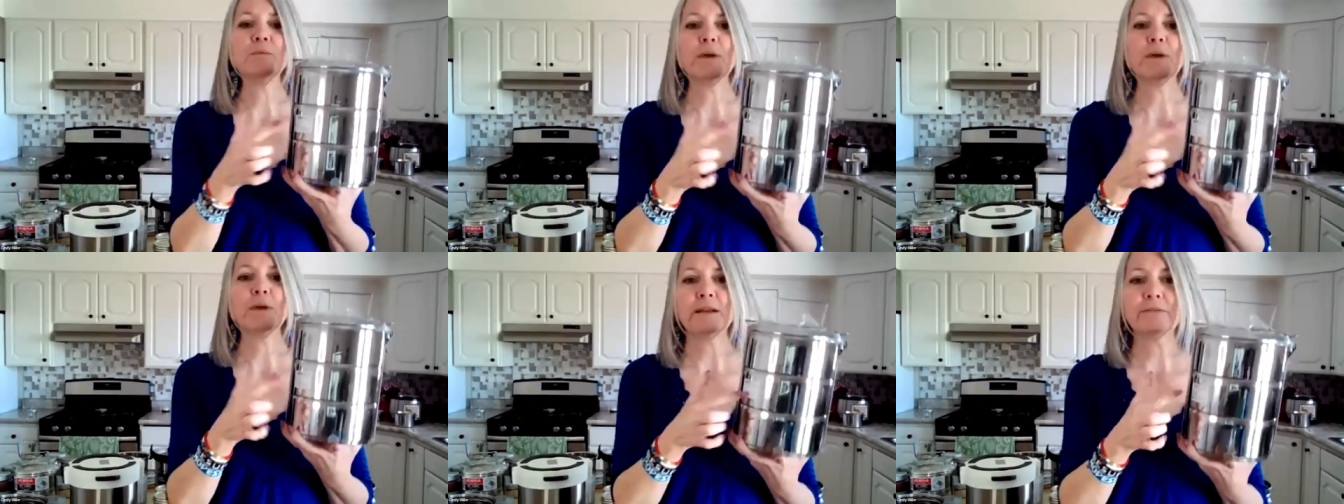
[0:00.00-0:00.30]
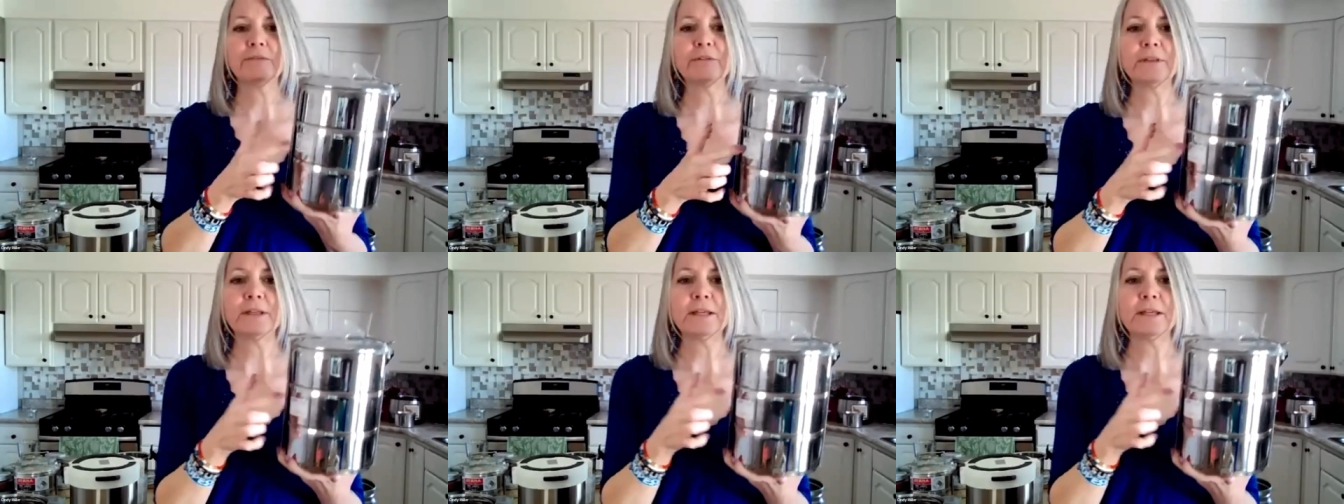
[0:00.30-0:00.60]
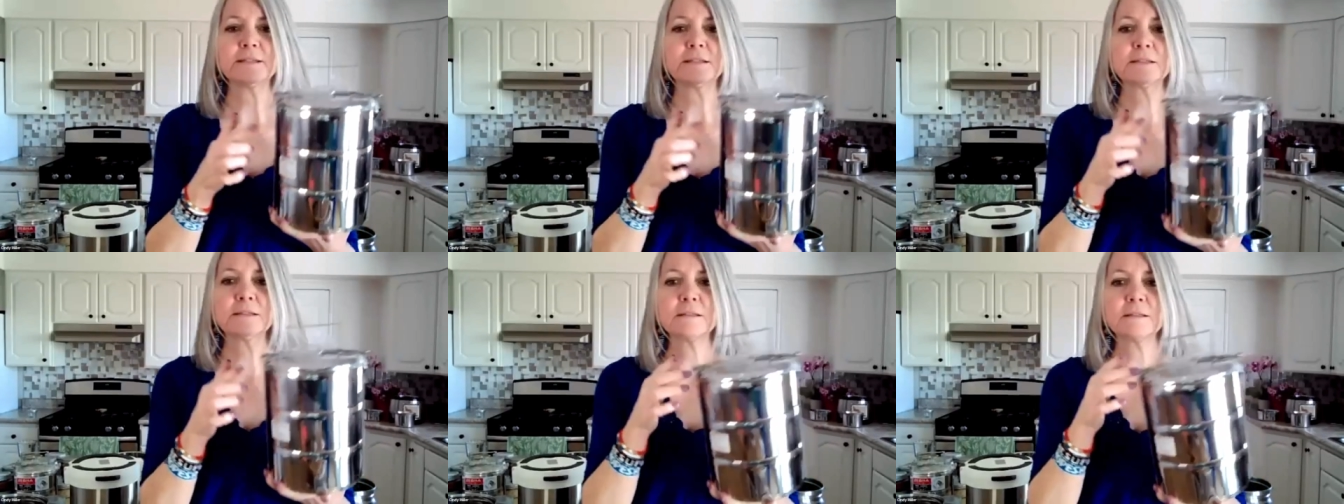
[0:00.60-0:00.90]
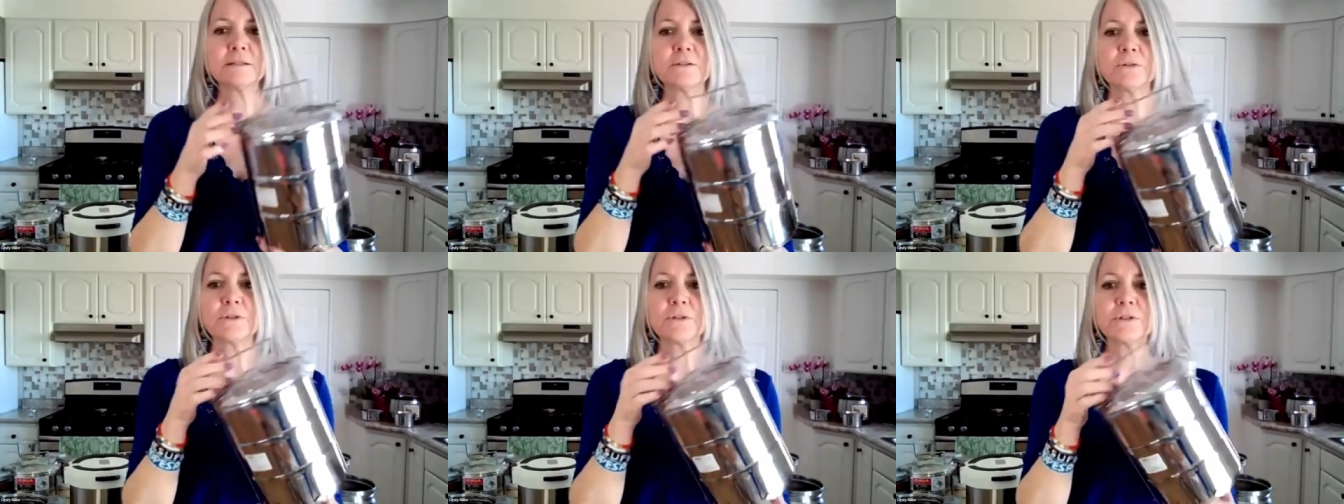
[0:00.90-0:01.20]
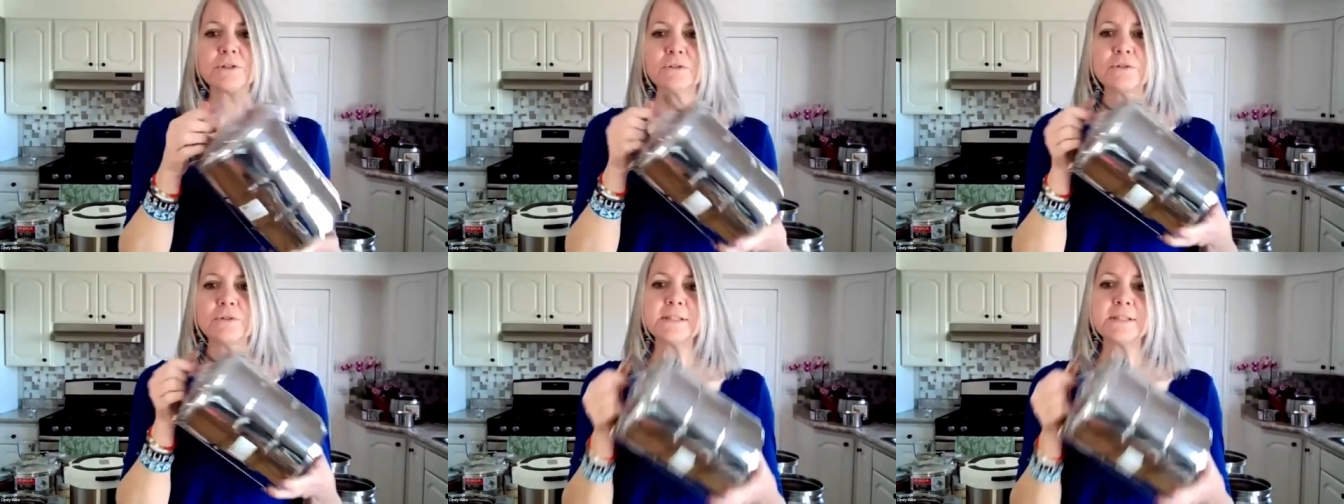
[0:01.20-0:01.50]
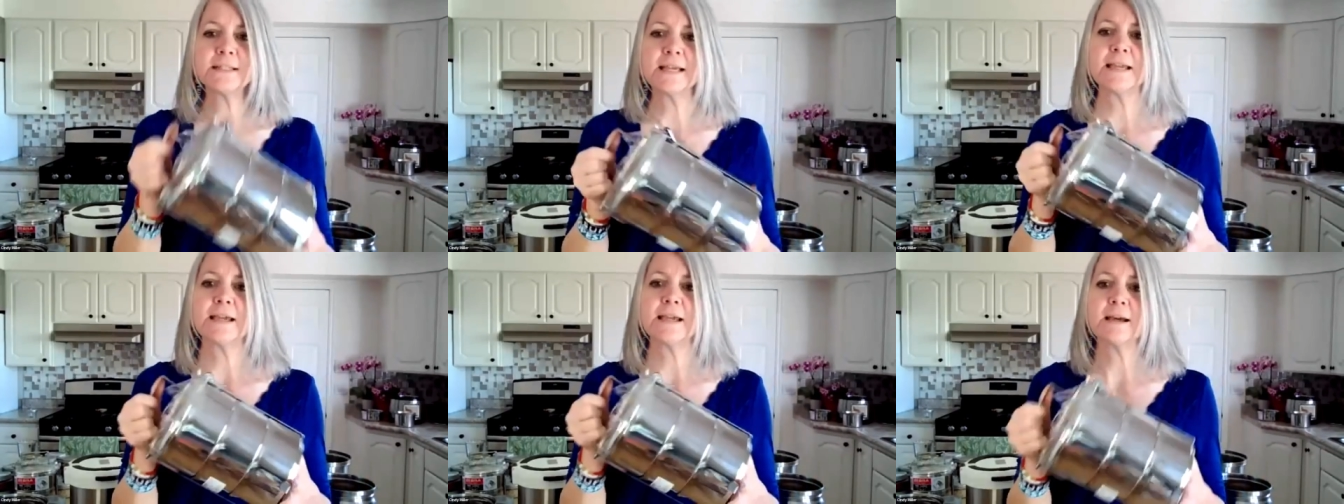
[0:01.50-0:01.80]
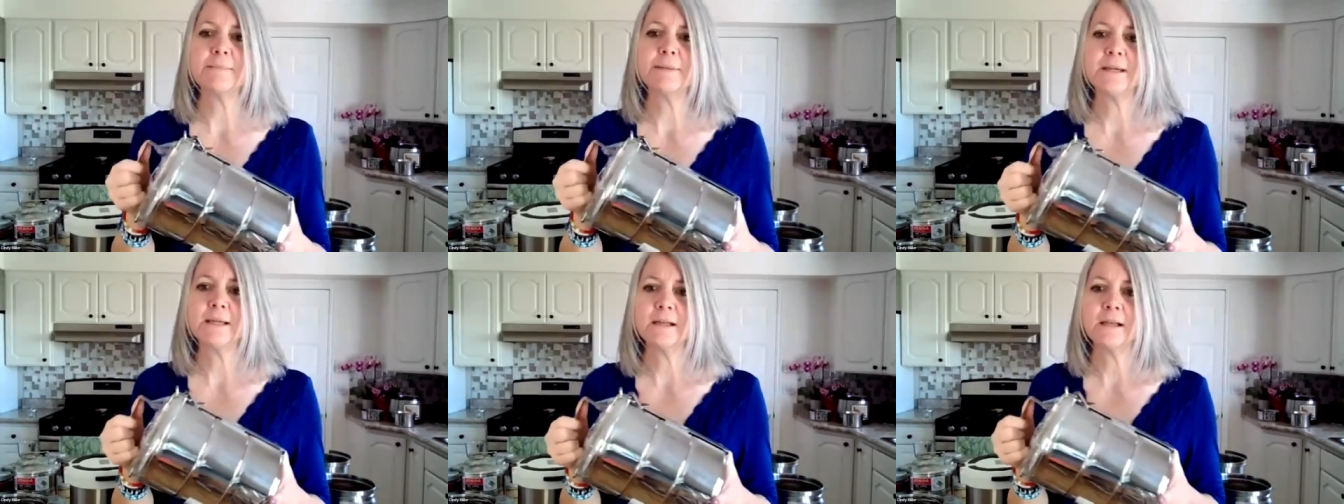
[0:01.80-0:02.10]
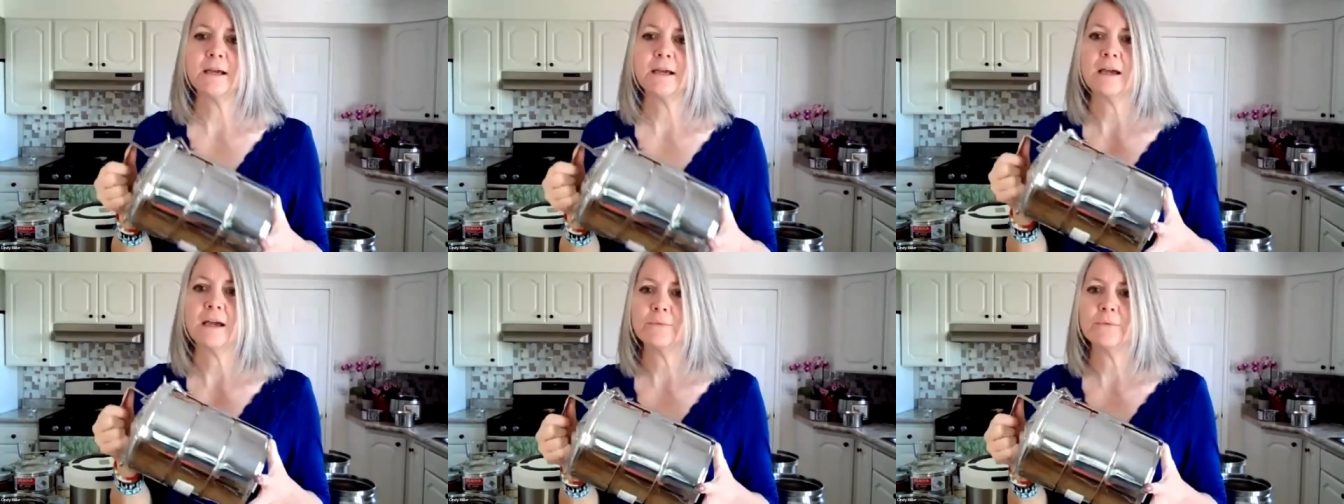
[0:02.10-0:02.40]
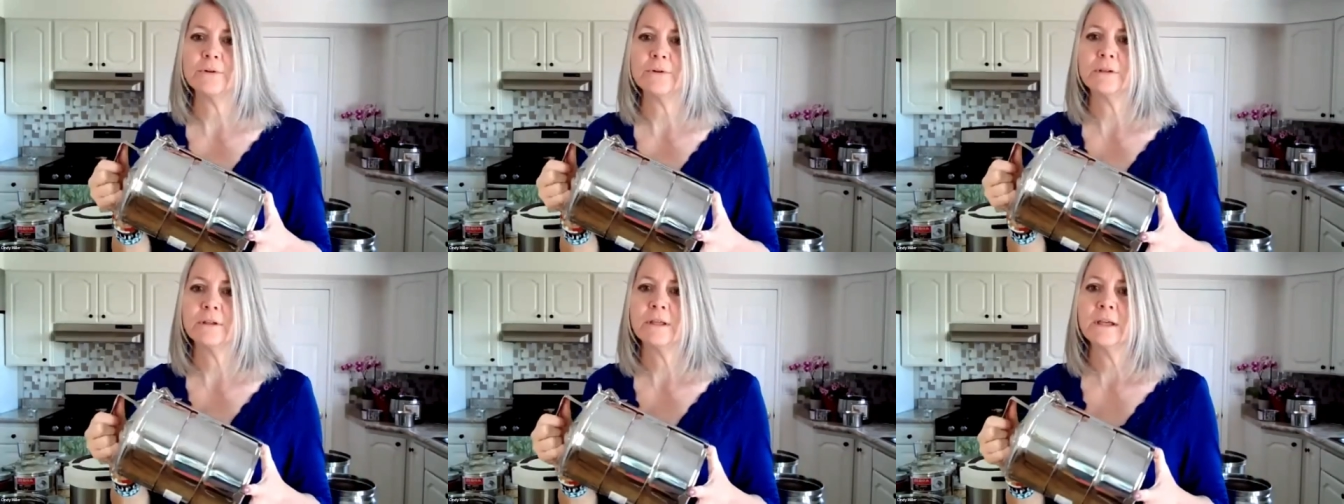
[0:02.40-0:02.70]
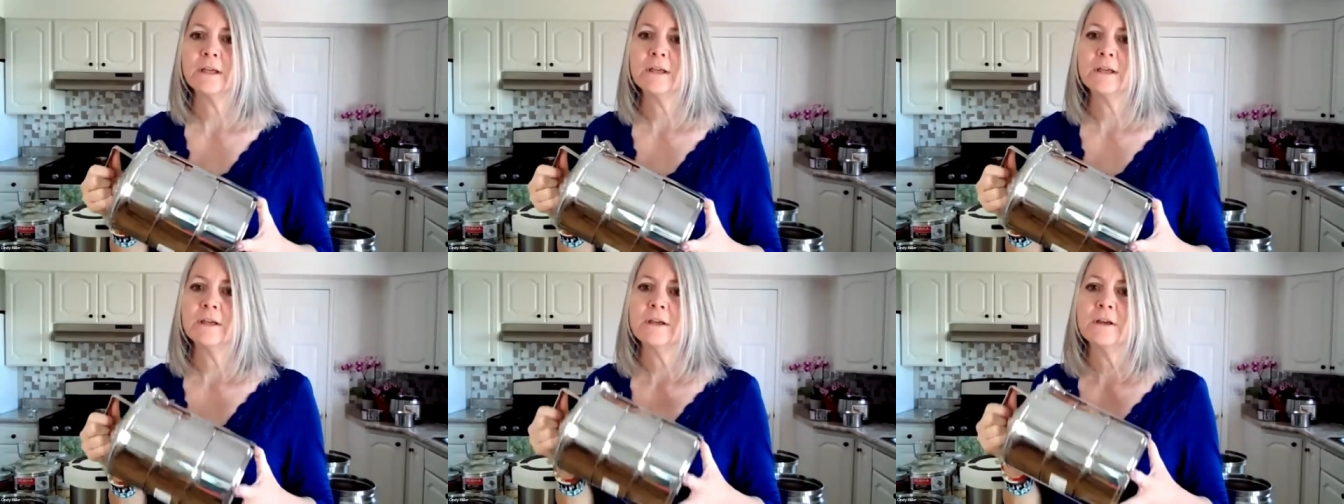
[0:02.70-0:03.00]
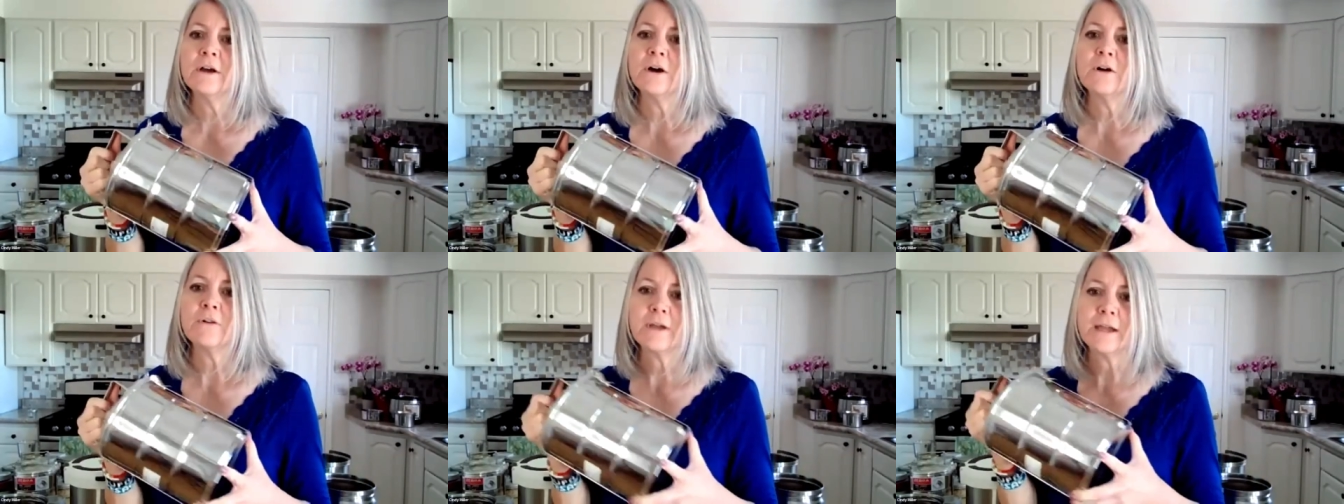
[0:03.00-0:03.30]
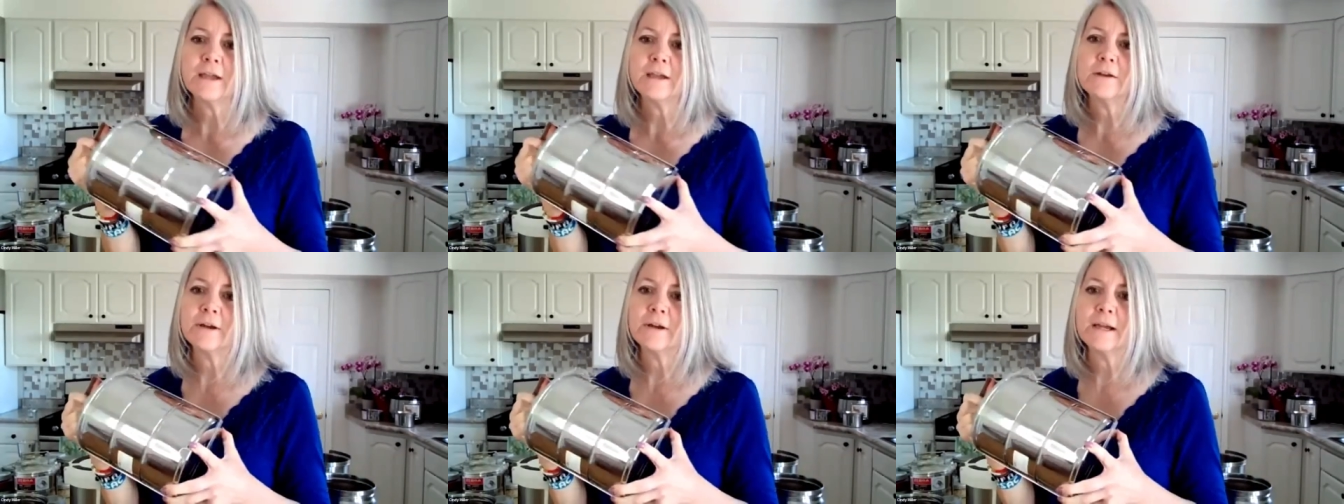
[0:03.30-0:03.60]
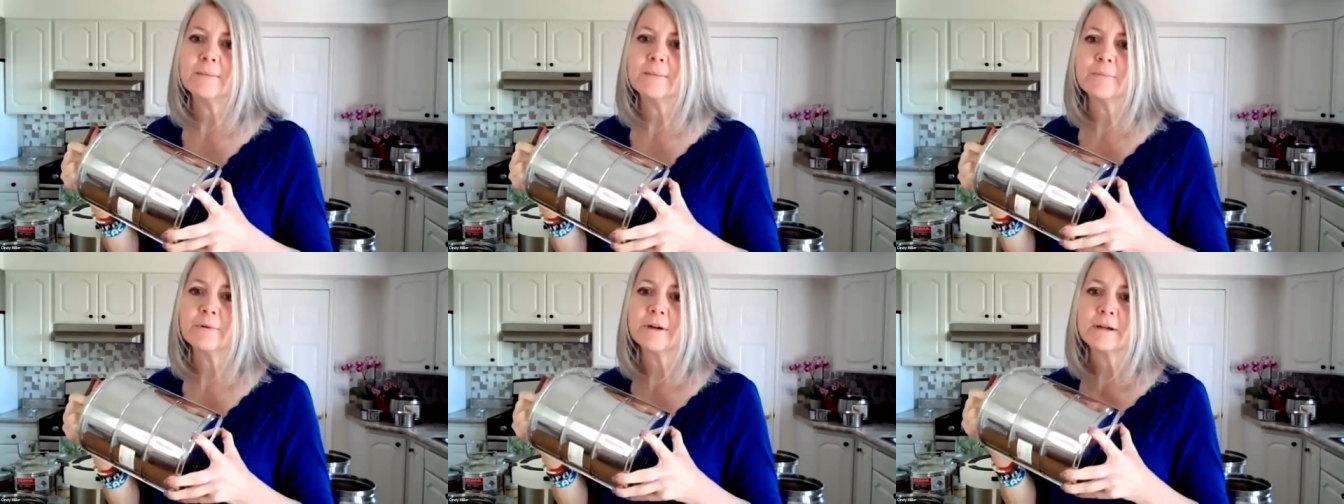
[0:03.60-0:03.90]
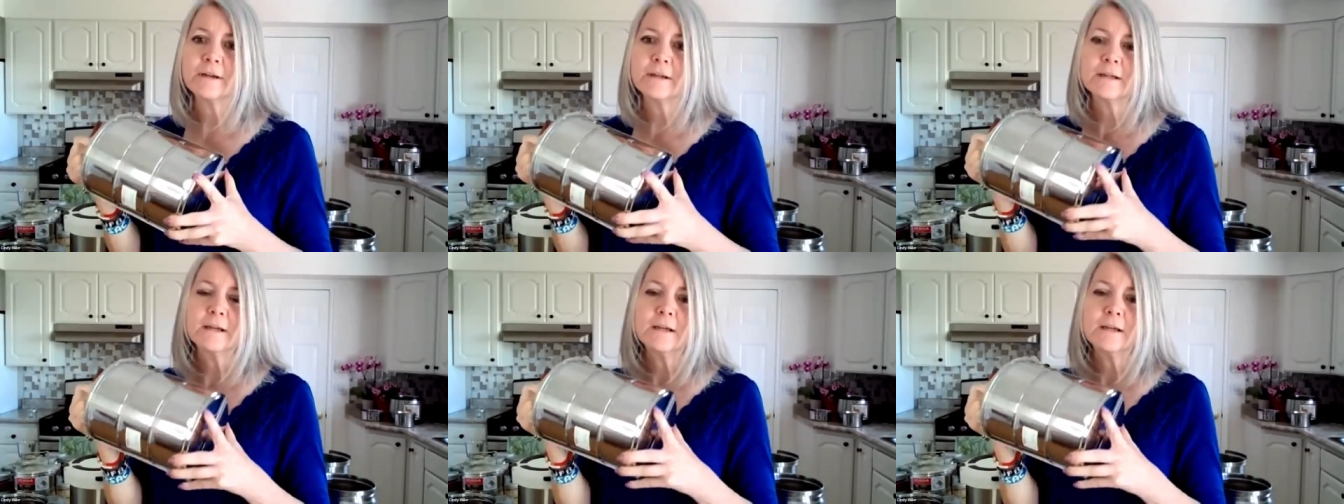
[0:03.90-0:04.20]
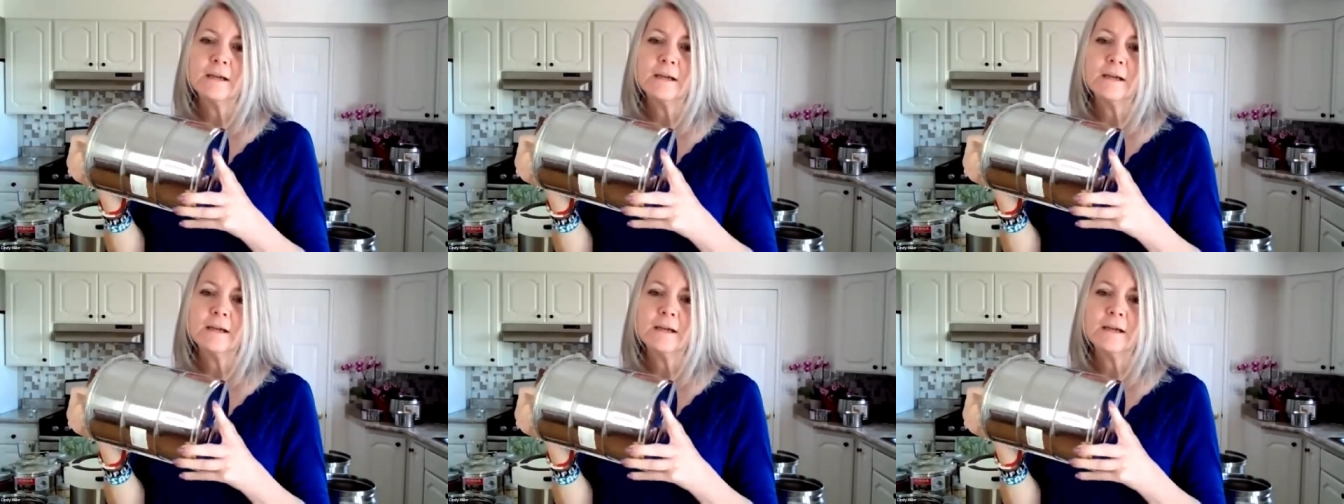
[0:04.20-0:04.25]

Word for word: waiting for these. So as soon as they come in, I will, okay, great, Brooke.